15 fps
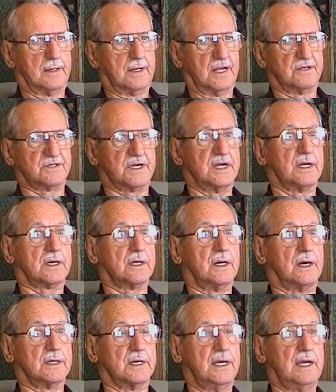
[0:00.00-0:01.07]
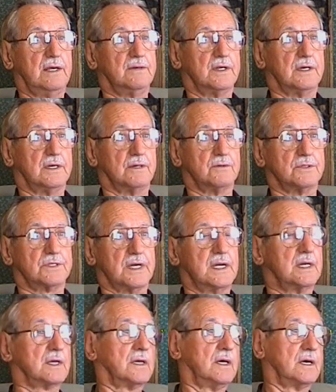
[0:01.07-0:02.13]
That was 8 o'clock in the evening, and it was
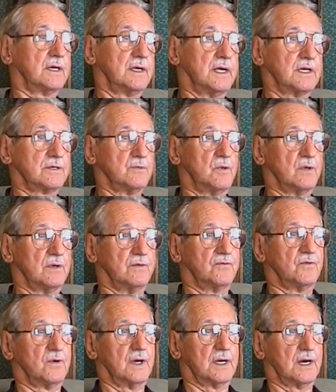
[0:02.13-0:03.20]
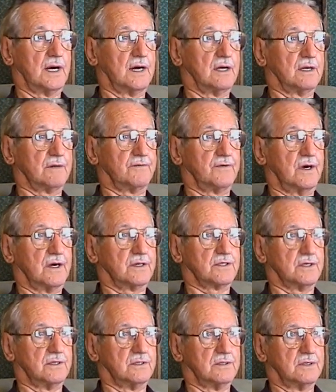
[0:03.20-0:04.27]
8 o'clock the next morning before I got out of the
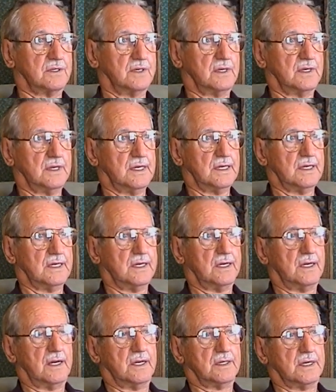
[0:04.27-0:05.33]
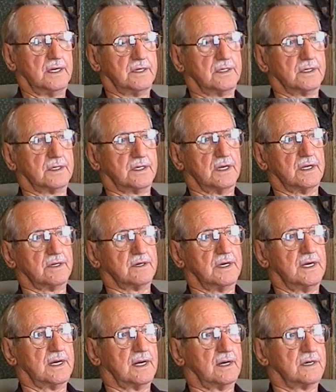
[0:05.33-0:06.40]
foxhole. And it took another
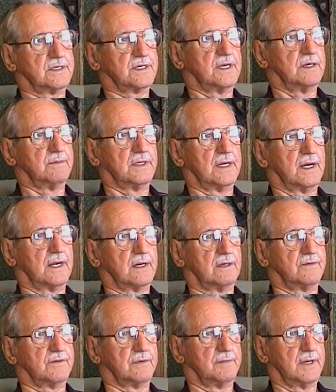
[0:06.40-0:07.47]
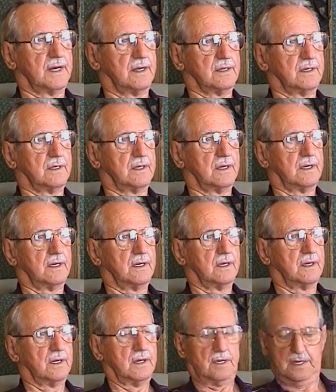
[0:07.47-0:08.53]
8 hours to get me down off the mountain.
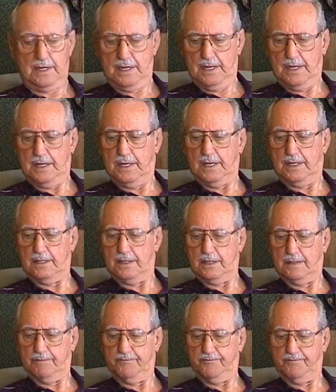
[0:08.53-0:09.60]
And uh,